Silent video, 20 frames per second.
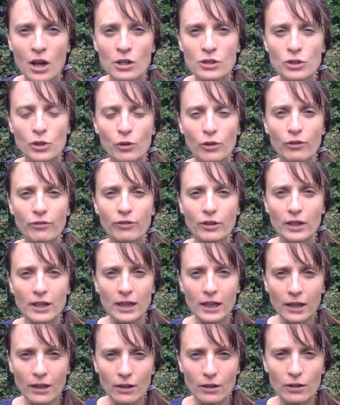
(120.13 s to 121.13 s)
So for
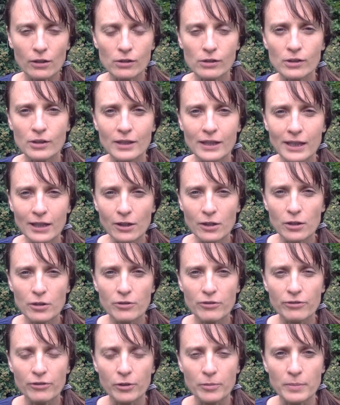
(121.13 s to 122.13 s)
eagle
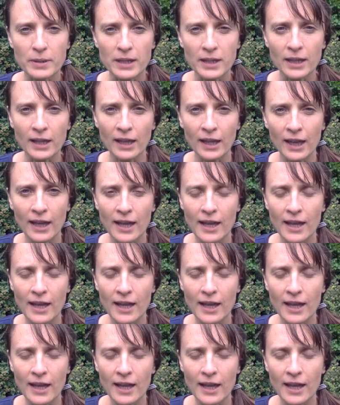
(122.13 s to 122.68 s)
for me